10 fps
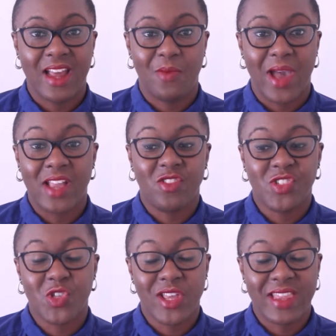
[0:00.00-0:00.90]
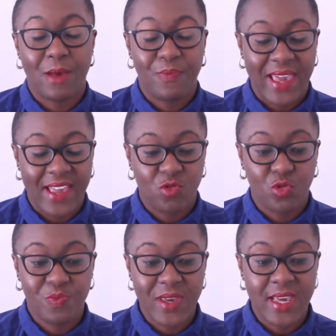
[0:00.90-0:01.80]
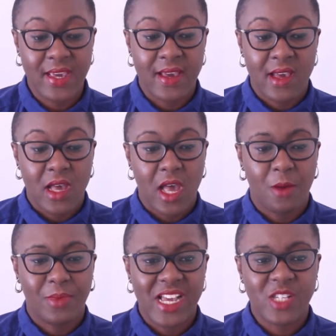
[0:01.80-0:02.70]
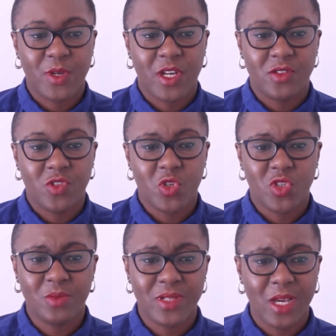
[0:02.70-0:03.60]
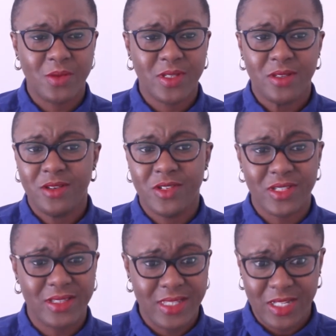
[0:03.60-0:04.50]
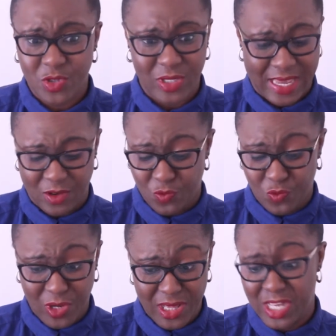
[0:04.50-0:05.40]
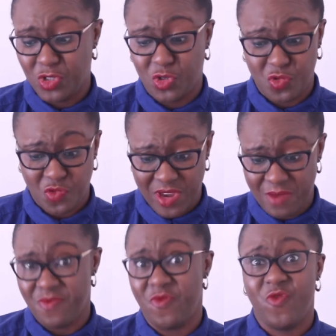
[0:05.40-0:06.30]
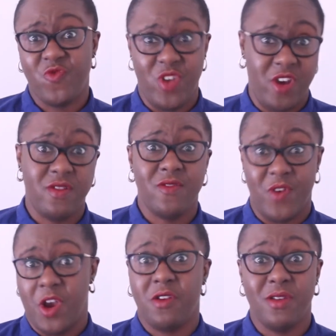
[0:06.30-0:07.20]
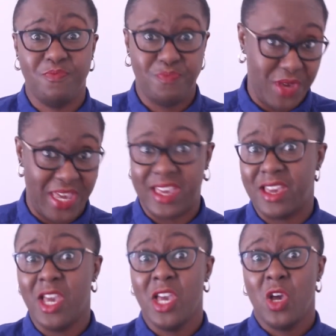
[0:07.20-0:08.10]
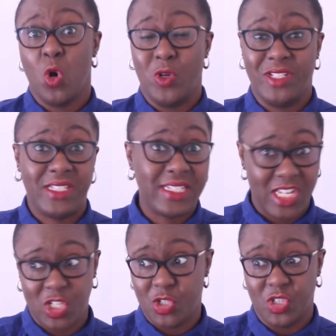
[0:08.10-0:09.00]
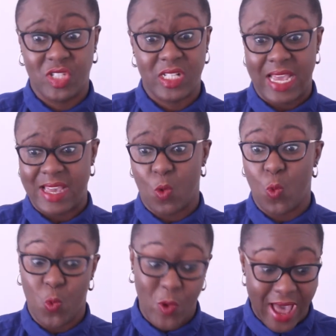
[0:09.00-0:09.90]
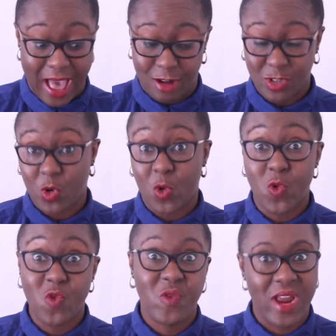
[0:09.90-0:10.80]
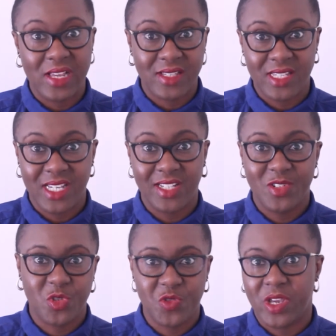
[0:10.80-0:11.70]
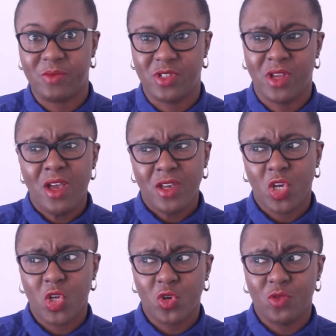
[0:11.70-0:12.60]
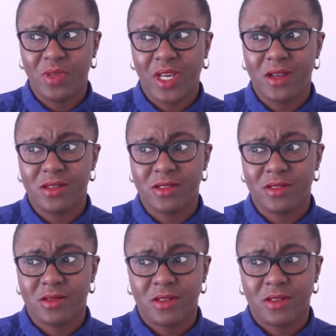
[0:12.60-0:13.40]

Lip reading: I just thought that page would be nice, because sometimes you just need to, like, really dream very, very big, audacious, like, wild, crazy dreams, because